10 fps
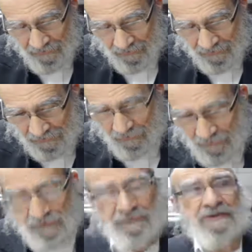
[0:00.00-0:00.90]
there is
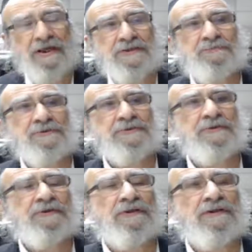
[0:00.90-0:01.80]
going to be a, a,
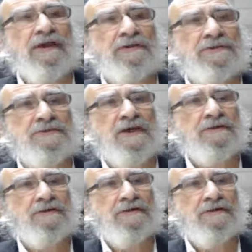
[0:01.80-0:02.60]
specific design.